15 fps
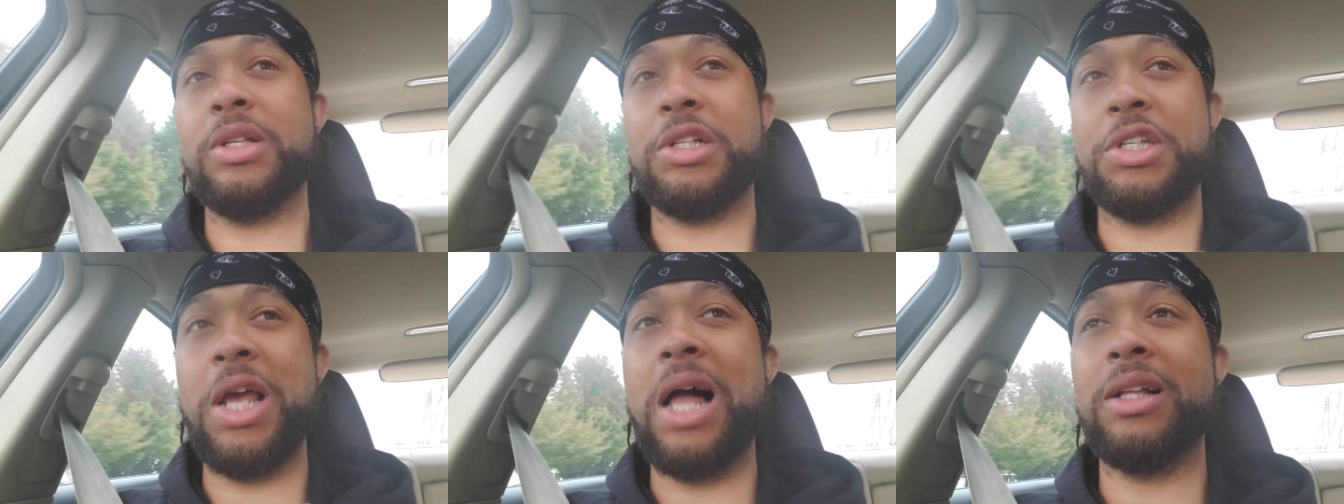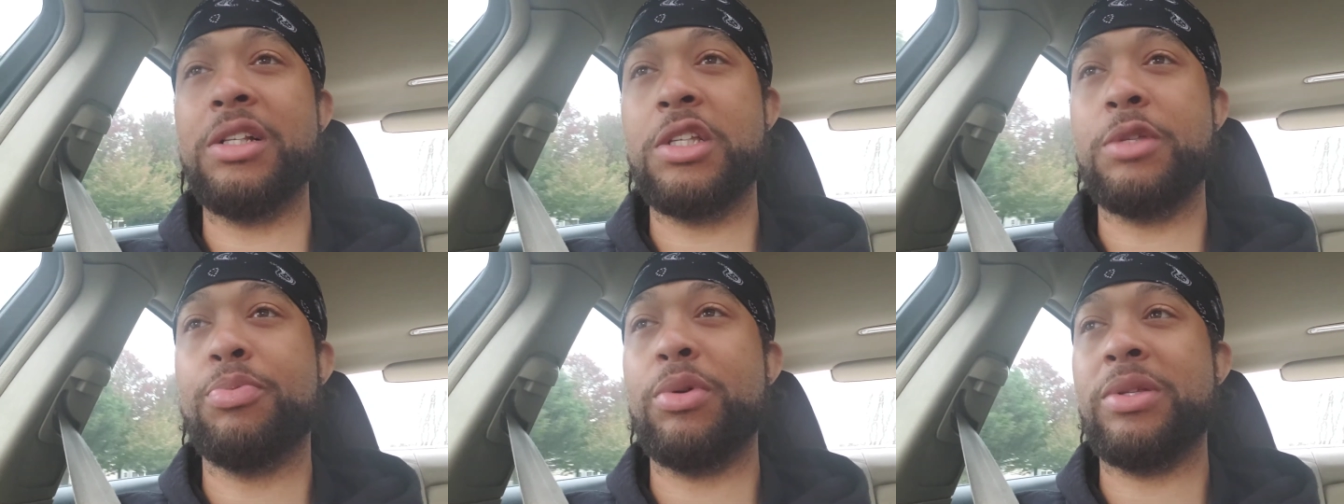the
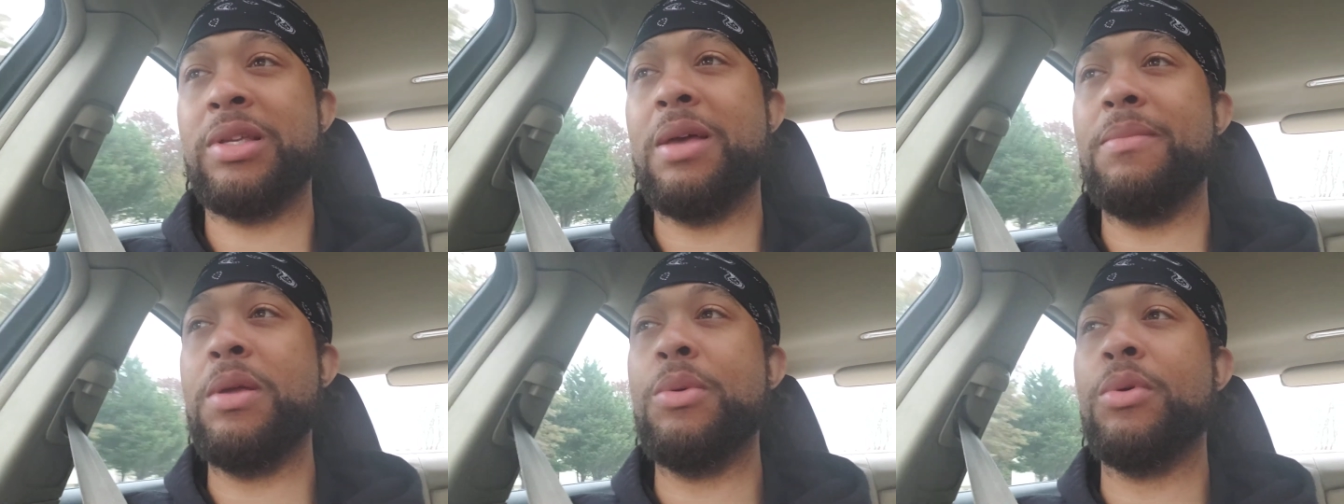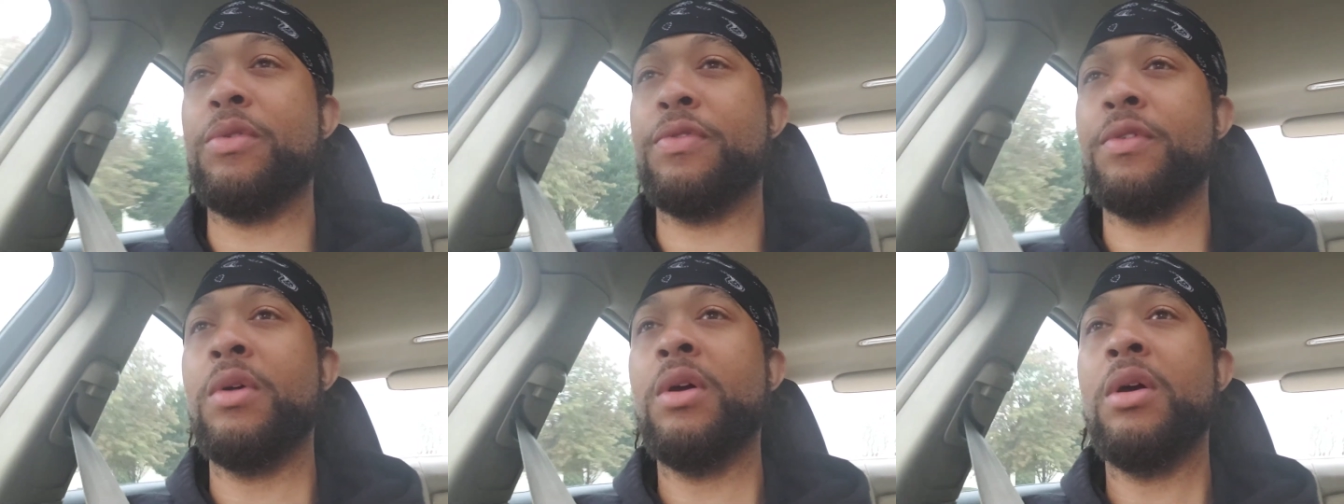challenges present me
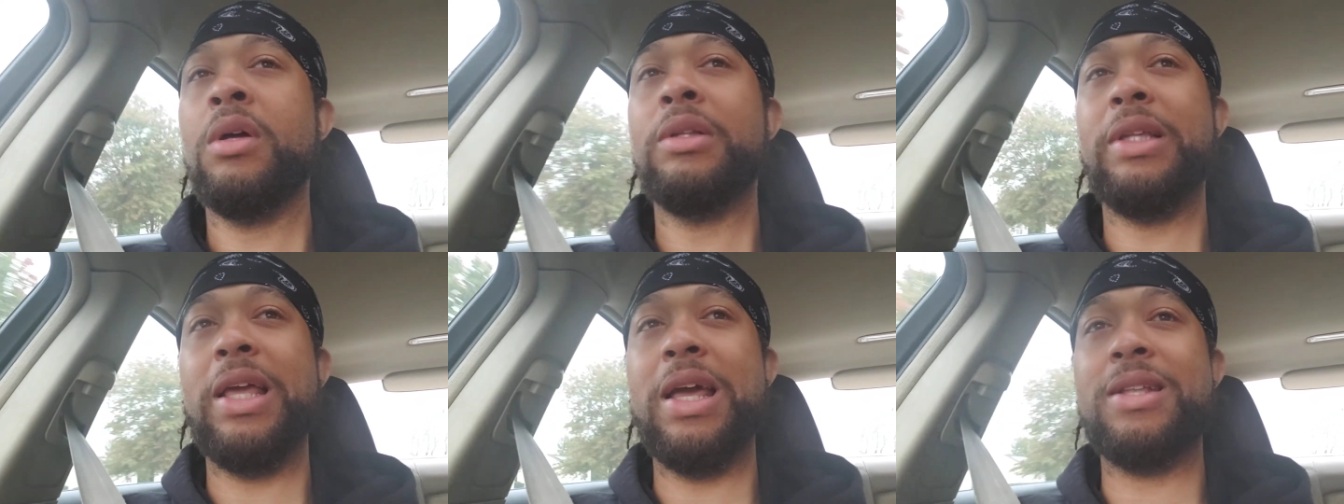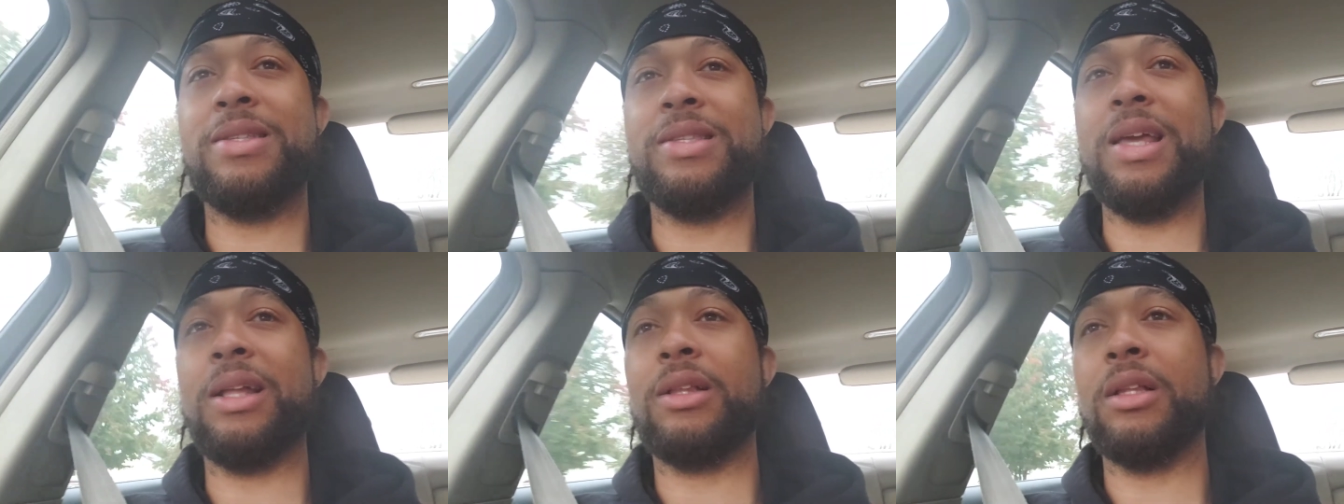with the
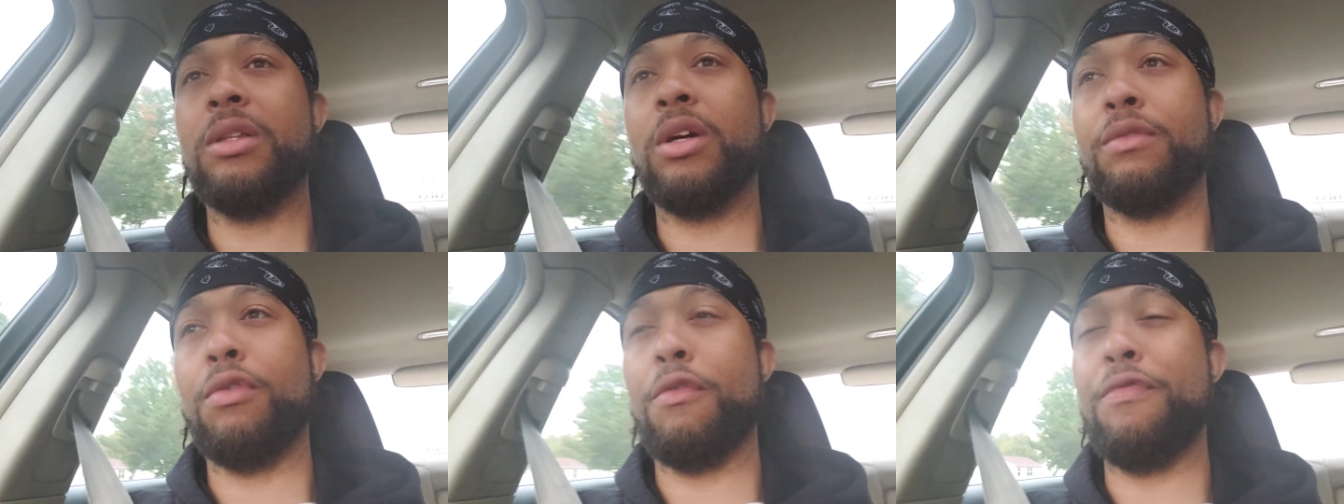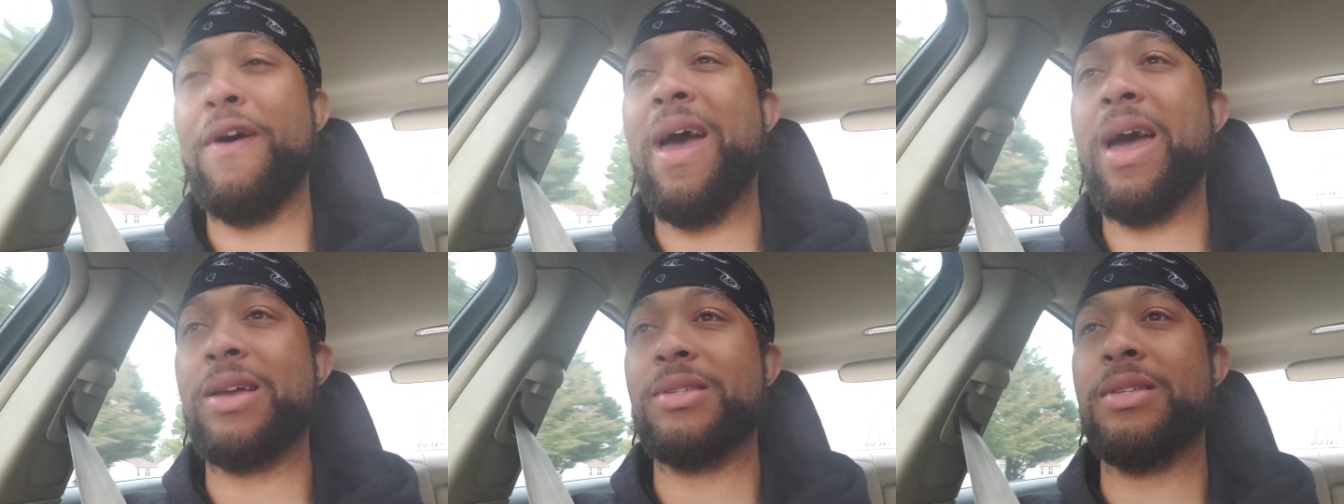instinct to look for
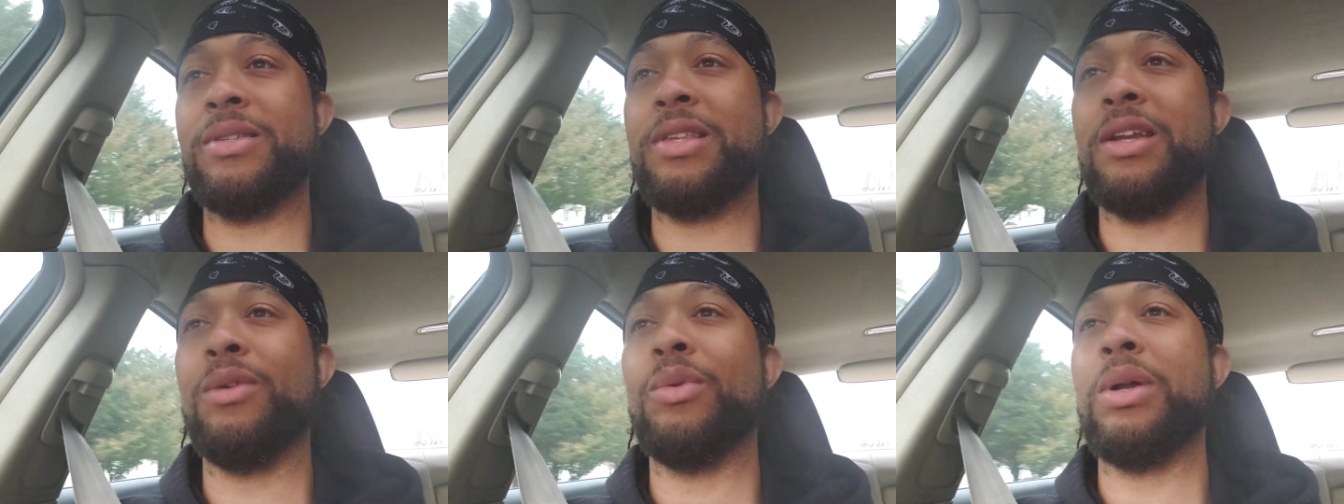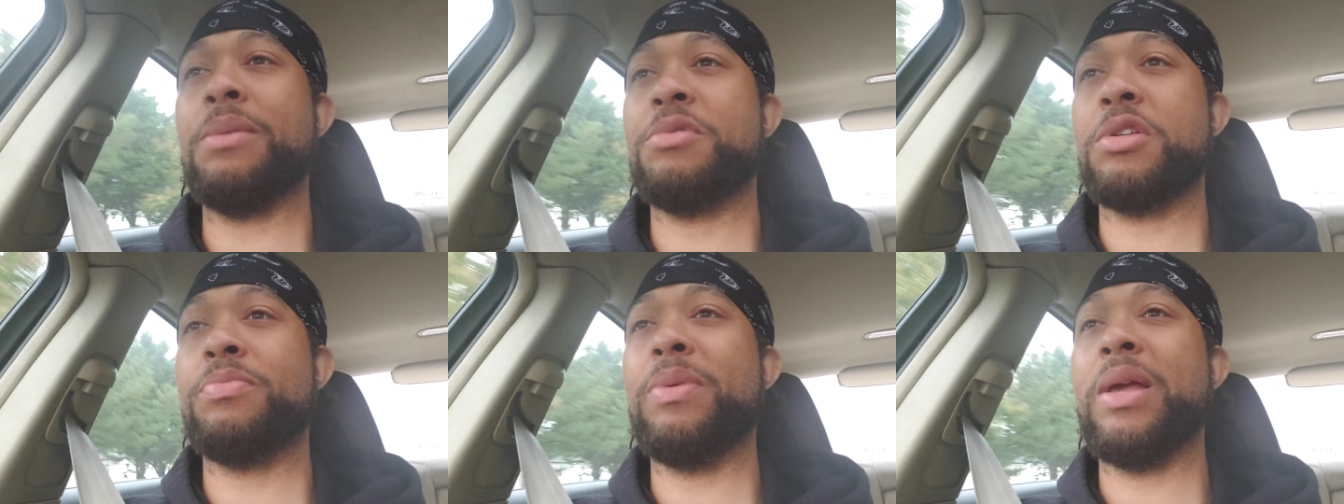facts instead of what
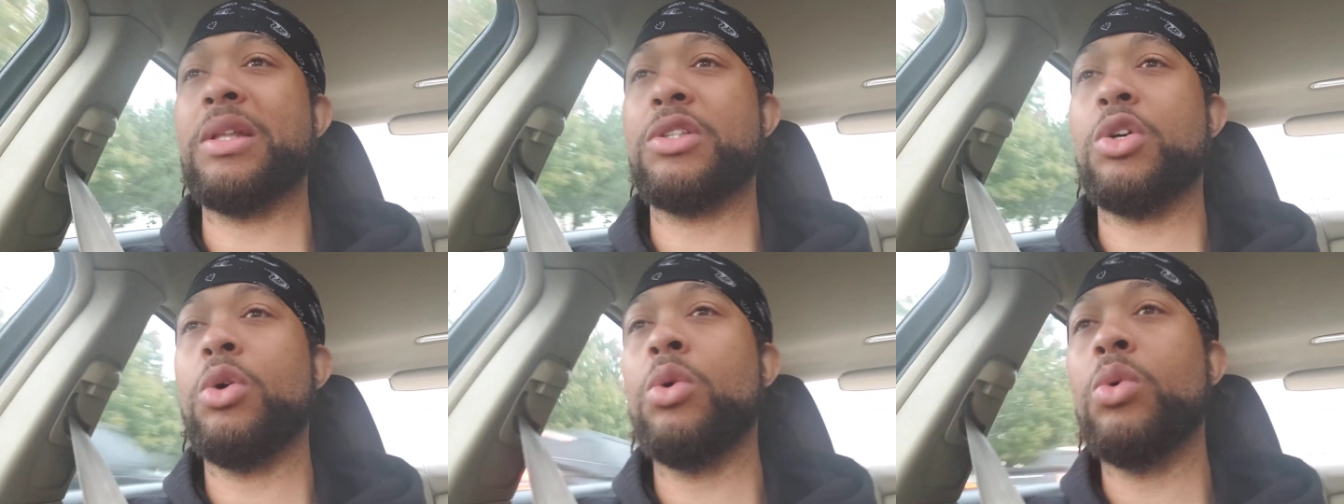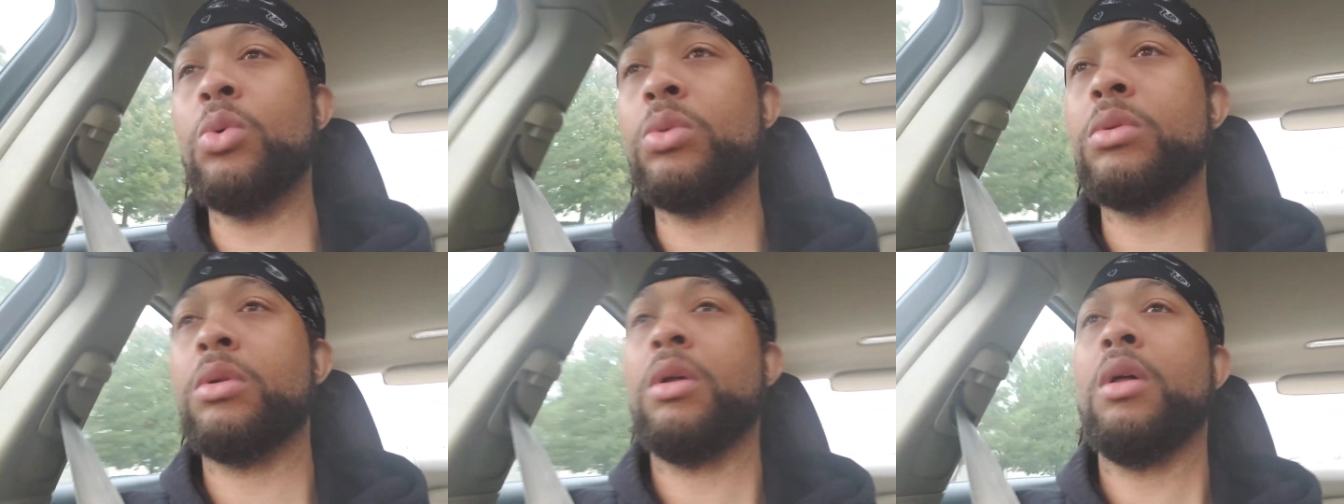I'm just being told.